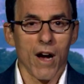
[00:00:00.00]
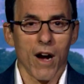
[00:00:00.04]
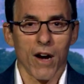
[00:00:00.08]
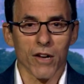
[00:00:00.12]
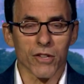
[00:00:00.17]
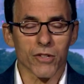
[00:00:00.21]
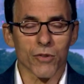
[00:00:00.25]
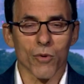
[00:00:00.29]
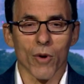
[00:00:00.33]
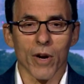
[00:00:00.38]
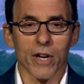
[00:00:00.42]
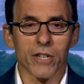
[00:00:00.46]

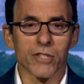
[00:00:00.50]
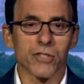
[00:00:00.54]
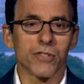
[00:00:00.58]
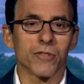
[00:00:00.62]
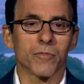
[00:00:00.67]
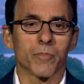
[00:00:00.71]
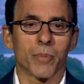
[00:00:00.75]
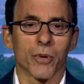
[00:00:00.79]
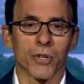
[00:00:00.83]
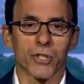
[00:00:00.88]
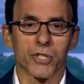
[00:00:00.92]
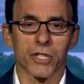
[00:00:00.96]
Otherwise,
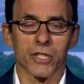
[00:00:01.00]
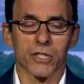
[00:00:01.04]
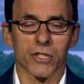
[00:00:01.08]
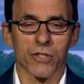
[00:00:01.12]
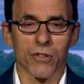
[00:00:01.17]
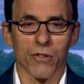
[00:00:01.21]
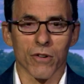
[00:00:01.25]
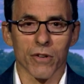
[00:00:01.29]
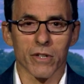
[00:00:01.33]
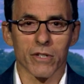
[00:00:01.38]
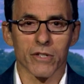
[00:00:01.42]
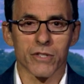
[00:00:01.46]
you push it
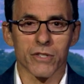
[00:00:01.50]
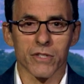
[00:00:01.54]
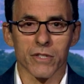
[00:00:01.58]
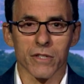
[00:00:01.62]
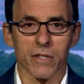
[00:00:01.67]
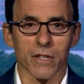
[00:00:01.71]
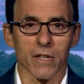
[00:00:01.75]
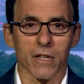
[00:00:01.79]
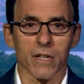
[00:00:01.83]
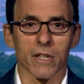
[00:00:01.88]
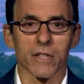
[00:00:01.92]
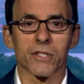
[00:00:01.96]
towards
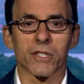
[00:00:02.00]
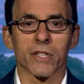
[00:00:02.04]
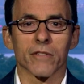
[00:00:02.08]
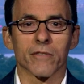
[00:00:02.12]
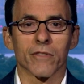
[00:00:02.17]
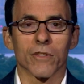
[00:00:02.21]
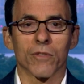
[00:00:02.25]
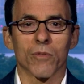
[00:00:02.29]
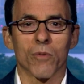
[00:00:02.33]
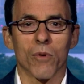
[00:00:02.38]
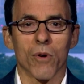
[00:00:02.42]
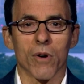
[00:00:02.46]

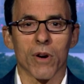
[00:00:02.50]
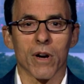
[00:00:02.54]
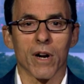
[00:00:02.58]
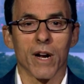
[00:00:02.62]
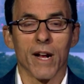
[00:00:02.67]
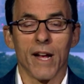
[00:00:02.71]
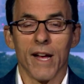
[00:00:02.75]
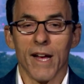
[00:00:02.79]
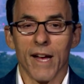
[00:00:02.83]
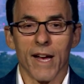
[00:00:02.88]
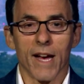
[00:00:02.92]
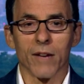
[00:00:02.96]
civil
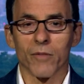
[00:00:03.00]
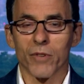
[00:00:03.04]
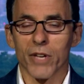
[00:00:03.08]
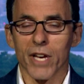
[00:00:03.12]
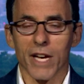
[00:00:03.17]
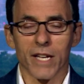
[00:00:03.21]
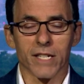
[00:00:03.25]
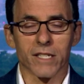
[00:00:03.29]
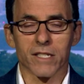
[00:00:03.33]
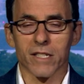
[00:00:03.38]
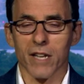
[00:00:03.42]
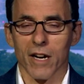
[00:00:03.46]
war. And we
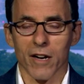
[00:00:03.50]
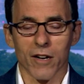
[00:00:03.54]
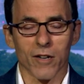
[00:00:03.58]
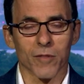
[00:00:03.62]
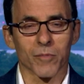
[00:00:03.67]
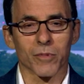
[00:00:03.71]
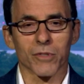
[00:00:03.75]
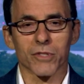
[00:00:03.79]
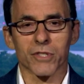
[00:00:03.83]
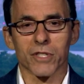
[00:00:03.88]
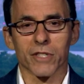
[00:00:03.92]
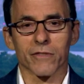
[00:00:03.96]
had
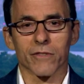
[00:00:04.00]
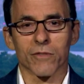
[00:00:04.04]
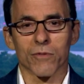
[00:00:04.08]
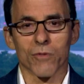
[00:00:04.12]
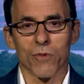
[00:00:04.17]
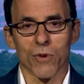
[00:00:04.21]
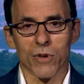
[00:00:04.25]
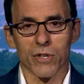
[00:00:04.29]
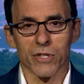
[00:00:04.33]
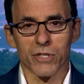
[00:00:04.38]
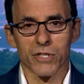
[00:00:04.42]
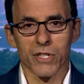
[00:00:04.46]
terrible civil
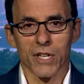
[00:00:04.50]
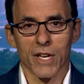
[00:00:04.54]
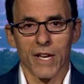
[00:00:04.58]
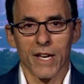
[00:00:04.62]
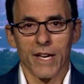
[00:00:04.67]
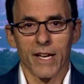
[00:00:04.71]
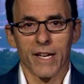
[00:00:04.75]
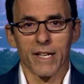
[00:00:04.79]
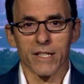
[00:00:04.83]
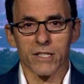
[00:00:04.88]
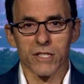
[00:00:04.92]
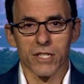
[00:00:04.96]
wars
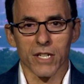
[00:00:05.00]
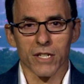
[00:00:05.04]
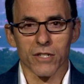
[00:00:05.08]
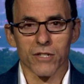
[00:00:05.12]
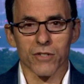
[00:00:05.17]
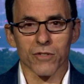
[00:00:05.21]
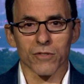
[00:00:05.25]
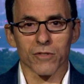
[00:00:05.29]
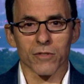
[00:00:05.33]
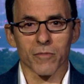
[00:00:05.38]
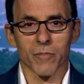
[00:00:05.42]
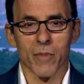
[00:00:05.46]
in
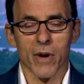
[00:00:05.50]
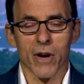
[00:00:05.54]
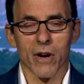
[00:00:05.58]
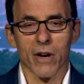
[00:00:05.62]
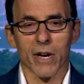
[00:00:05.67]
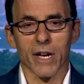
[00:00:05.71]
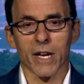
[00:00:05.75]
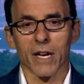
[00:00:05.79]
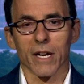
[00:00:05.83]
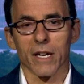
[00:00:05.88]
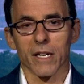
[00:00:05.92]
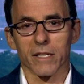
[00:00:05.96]
Central
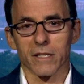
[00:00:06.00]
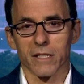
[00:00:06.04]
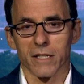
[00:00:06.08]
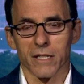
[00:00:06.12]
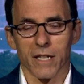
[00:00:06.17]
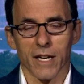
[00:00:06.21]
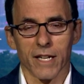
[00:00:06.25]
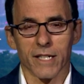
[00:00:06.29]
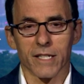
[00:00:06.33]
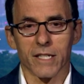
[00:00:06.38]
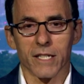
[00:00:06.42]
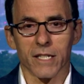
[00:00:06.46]
America in the
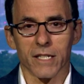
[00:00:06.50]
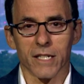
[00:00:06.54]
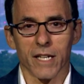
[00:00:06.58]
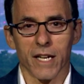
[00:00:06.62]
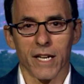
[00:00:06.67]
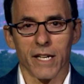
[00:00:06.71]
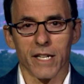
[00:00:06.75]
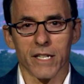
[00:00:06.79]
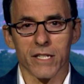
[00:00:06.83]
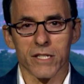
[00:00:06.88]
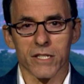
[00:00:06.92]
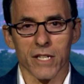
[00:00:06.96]

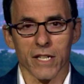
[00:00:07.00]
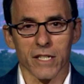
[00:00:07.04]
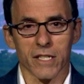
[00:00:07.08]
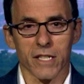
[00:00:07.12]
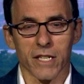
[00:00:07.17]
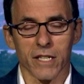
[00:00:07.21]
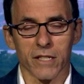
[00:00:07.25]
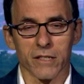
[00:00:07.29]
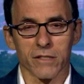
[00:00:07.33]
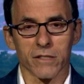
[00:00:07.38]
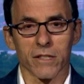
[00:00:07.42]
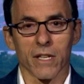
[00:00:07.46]
1980s that
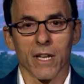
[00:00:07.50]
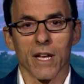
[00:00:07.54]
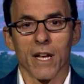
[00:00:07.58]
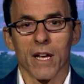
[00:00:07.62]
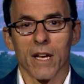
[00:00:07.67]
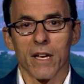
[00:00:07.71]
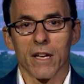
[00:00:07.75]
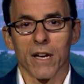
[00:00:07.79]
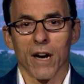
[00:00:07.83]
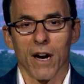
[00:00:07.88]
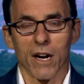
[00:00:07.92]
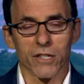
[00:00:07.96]
killed
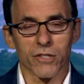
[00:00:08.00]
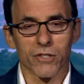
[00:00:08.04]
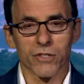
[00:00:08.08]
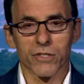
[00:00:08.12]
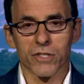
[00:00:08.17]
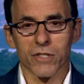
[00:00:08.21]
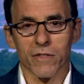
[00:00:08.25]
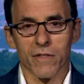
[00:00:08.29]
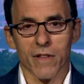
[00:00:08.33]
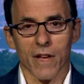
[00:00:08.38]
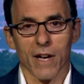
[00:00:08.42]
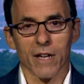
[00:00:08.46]

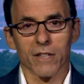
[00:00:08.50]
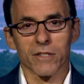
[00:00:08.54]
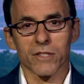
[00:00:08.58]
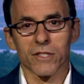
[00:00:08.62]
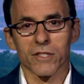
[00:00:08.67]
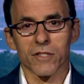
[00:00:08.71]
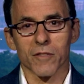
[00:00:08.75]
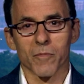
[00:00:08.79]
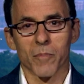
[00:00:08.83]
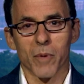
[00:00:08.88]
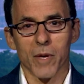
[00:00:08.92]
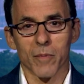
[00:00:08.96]
hundreds of
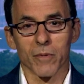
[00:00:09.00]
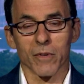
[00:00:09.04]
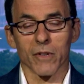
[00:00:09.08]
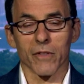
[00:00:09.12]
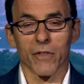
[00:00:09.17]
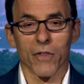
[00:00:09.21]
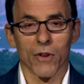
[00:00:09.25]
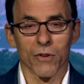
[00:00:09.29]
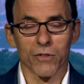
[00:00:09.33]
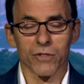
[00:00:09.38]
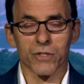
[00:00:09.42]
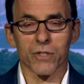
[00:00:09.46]
thousands of people.
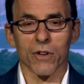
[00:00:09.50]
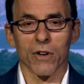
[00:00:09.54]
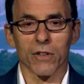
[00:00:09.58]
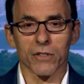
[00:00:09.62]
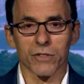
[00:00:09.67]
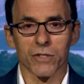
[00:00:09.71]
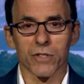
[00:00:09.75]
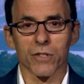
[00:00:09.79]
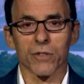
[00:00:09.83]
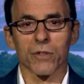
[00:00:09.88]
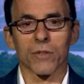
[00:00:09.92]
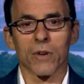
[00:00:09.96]
And those
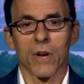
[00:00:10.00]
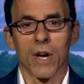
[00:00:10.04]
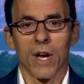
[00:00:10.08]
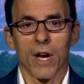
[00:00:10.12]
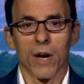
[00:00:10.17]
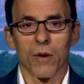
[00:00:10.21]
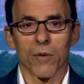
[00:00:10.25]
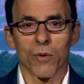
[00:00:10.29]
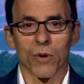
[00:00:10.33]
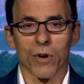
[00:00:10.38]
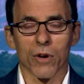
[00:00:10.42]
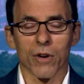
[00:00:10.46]
also
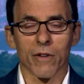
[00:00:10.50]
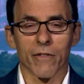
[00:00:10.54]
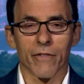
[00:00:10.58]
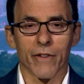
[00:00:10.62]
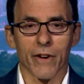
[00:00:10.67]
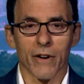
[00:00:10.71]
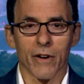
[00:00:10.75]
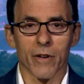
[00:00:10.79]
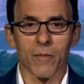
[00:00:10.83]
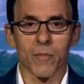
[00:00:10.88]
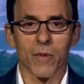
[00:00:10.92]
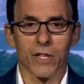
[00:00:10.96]
were
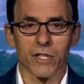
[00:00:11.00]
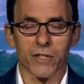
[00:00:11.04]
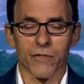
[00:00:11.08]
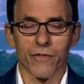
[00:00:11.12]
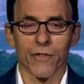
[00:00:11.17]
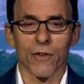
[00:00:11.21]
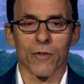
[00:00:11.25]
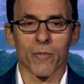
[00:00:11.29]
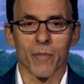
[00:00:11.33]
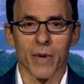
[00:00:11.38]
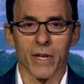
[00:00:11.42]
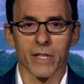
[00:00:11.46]
very much
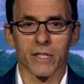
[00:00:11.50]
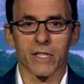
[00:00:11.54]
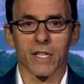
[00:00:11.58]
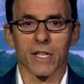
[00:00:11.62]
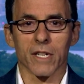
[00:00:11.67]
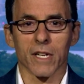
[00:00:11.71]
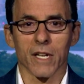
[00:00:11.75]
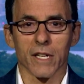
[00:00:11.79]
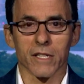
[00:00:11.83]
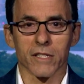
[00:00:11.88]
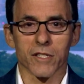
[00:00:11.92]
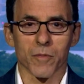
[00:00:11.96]

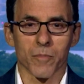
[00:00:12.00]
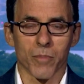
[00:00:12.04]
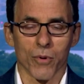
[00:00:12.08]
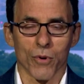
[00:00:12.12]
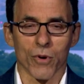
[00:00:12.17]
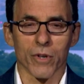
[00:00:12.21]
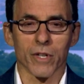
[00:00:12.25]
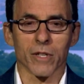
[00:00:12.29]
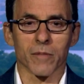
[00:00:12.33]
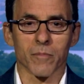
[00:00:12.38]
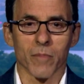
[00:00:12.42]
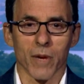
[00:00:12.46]
fomented and
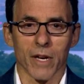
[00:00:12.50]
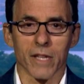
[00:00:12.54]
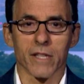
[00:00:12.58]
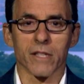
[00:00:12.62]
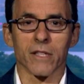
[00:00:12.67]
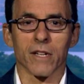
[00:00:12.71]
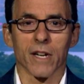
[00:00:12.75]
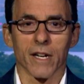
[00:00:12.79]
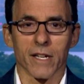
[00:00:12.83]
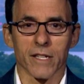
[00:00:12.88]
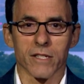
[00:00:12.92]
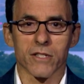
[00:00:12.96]
supported by
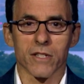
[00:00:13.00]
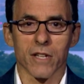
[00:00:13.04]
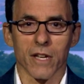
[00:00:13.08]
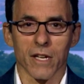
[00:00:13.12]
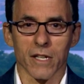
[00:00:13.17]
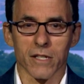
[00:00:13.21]
the United States.